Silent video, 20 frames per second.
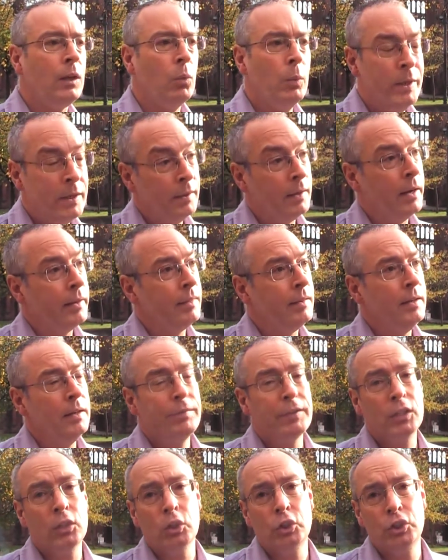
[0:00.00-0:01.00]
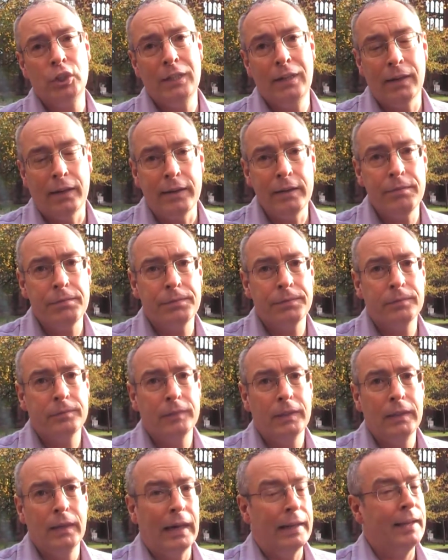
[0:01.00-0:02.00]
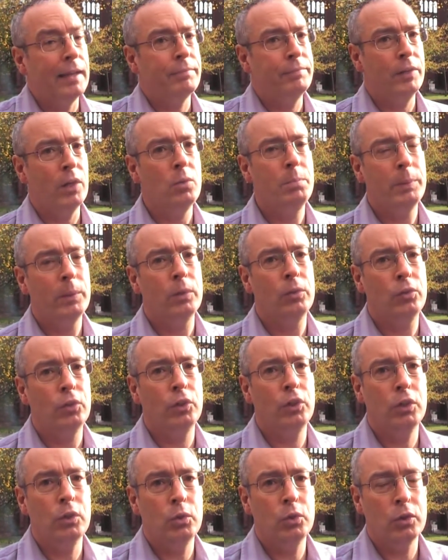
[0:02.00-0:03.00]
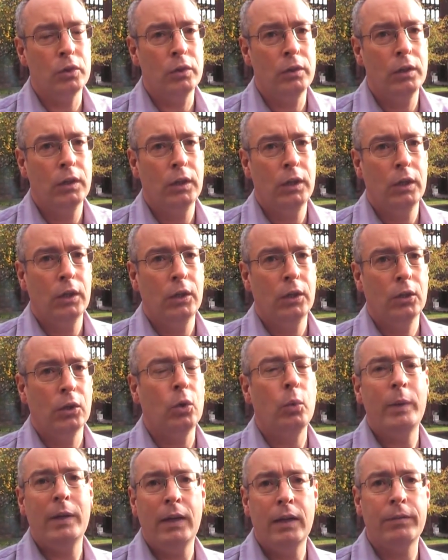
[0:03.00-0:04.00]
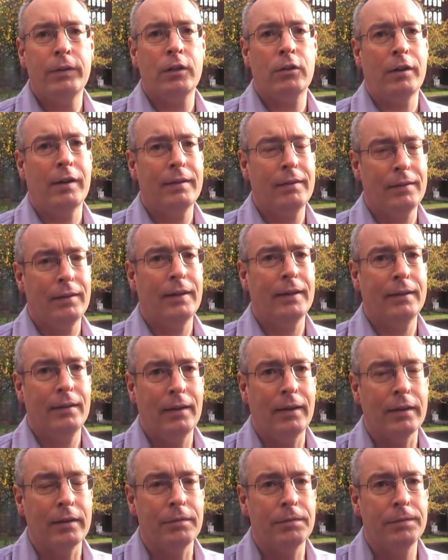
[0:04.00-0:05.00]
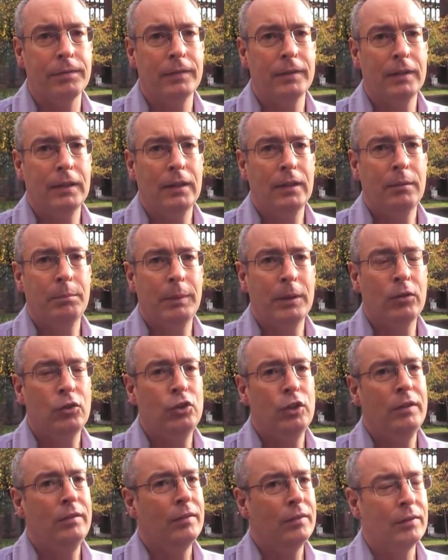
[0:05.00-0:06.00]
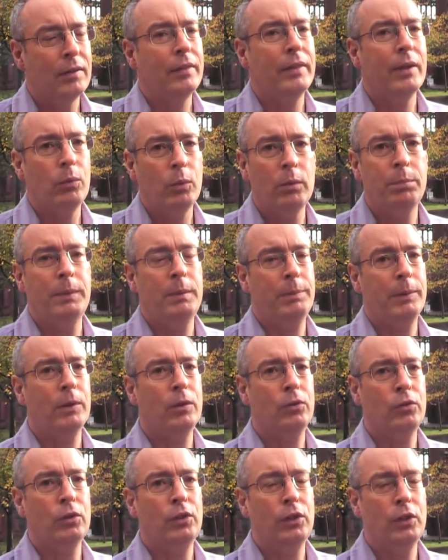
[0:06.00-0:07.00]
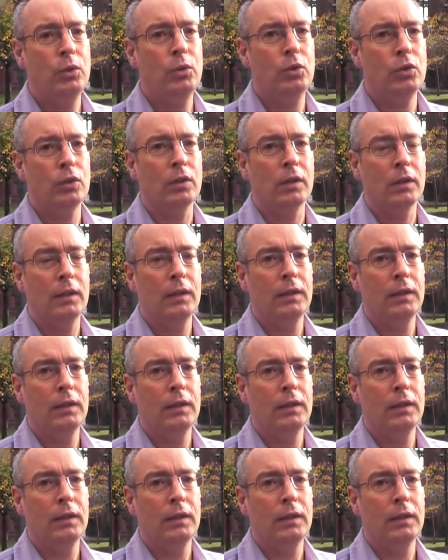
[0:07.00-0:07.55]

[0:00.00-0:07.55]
We can either live a cushy life and have no persecution, or we live a Christ-like life, because Jesus said there would be persecution.